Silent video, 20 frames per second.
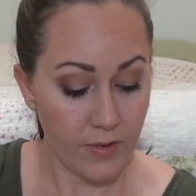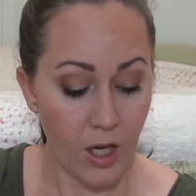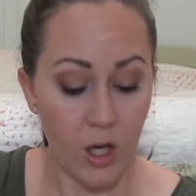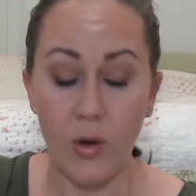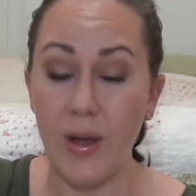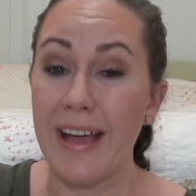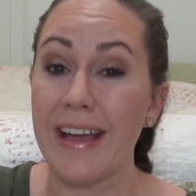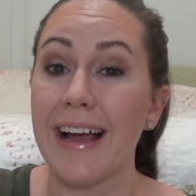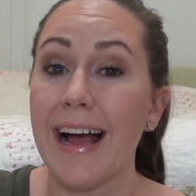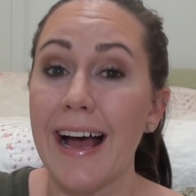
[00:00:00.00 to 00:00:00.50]

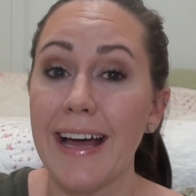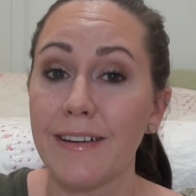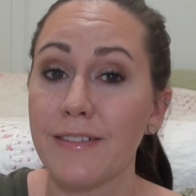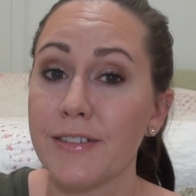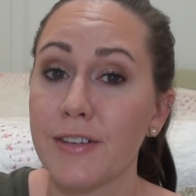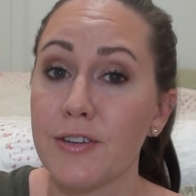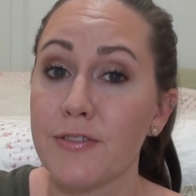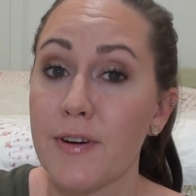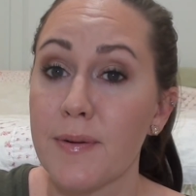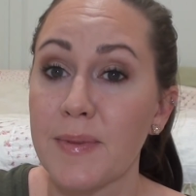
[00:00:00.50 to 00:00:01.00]
Okay, I don't
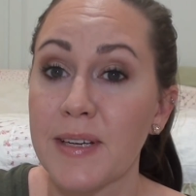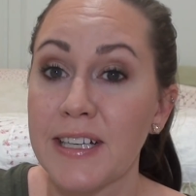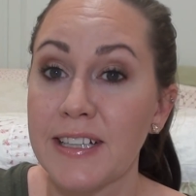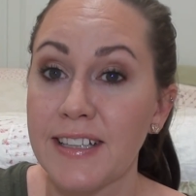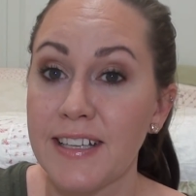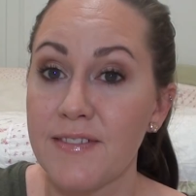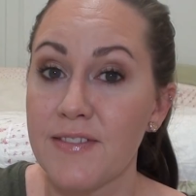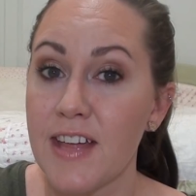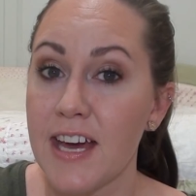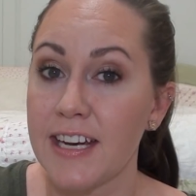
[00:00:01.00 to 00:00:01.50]
know if I'm going to
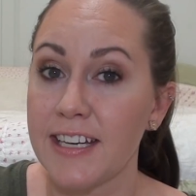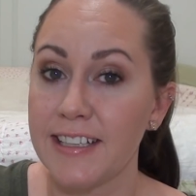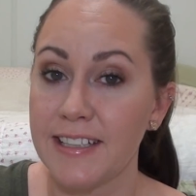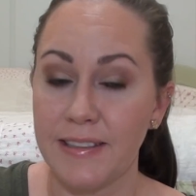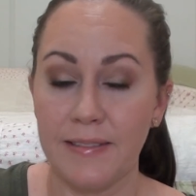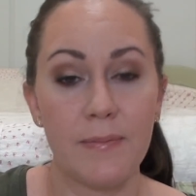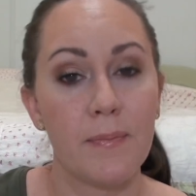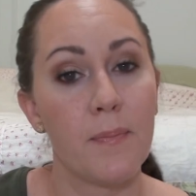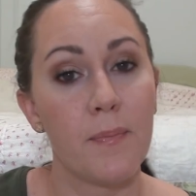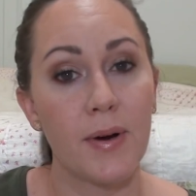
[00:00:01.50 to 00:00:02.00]
leave that
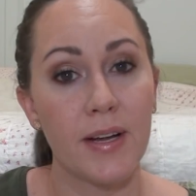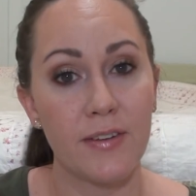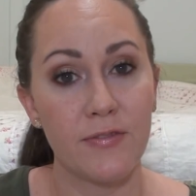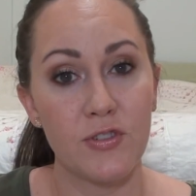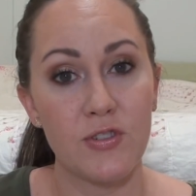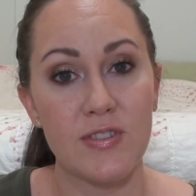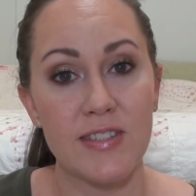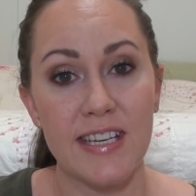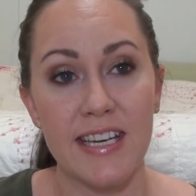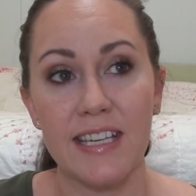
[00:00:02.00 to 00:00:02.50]
in, but if
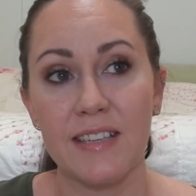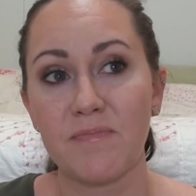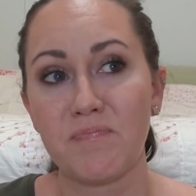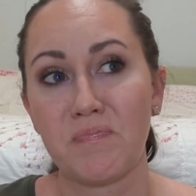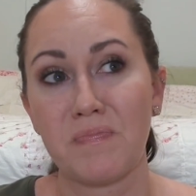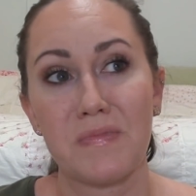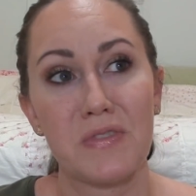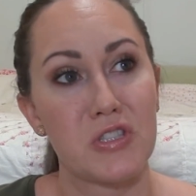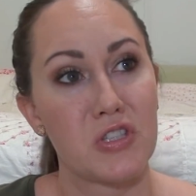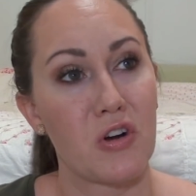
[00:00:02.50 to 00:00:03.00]
you see it,
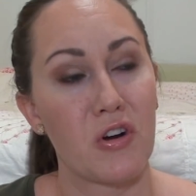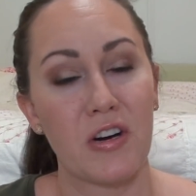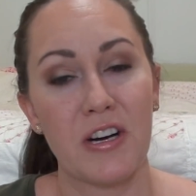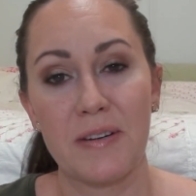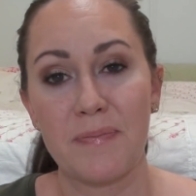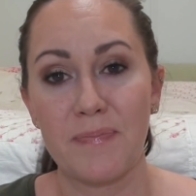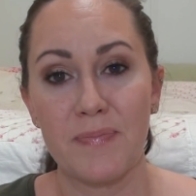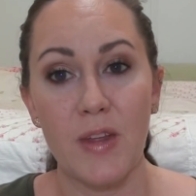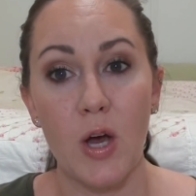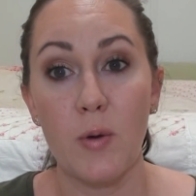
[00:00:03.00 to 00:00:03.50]

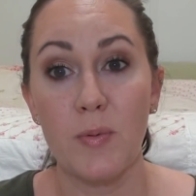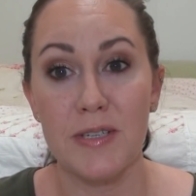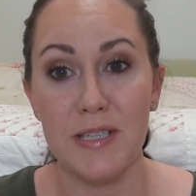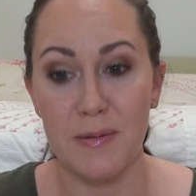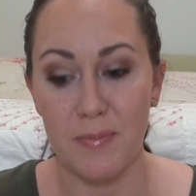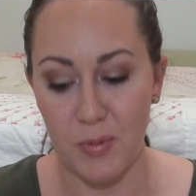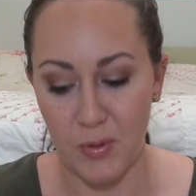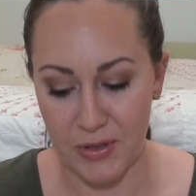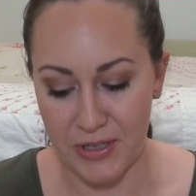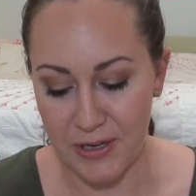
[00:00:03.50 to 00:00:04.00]
sorry. Hope it
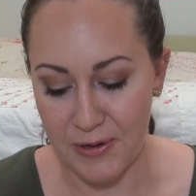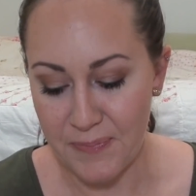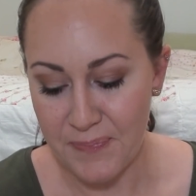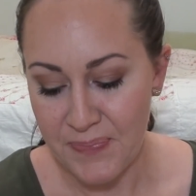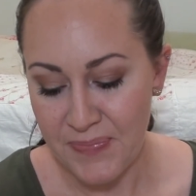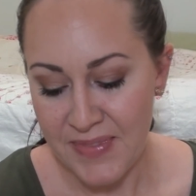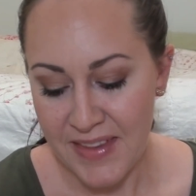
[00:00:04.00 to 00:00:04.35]
didn't bore you.